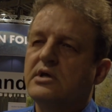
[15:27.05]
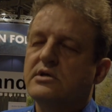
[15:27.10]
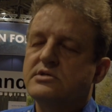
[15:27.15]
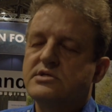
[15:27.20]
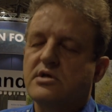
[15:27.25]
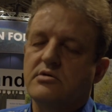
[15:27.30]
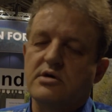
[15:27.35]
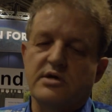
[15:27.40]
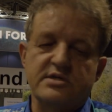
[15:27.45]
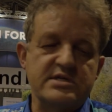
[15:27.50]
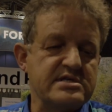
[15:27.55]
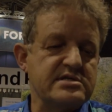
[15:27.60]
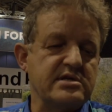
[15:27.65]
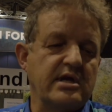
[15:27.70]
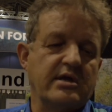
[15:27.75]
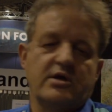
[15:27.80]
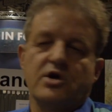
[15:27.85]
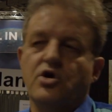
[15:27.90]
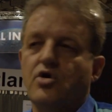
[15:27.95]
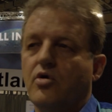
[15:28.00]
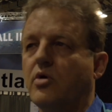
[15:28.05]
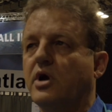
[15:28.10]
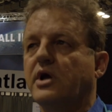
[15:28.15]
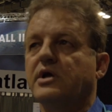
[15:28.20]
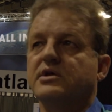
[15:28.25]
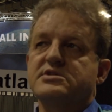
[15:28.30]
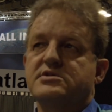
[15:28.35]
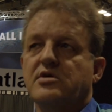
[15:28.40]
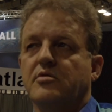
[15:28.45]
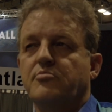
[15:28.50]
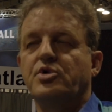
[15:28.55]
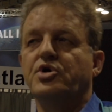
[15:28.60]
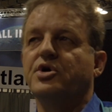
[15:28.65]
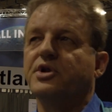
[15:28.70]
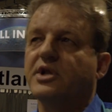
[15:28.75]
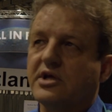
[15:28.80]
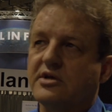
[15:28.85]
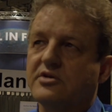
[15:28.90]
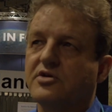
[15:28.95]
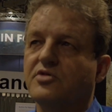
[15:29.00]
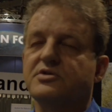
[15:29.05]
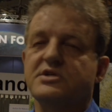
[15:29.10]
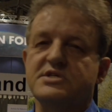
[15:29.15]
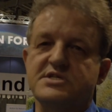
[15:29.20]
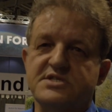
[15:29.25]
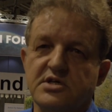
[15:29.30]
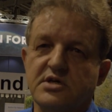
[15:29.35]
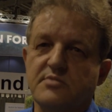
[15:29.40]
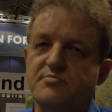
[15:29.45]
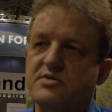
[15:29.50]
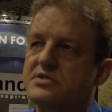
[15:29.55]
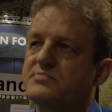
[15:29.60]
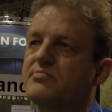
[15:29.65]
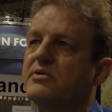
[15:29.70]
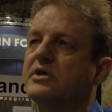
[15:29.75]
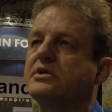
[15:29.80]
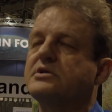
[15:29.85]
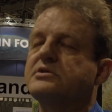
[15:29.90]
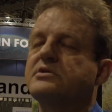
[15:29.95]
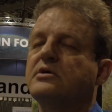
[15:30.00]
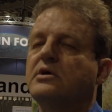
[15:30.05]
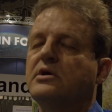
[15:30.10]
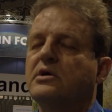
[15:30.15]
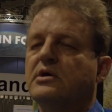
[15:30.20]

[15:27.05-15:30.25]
So you can't just say, go away, stop burning, don't disturb this place.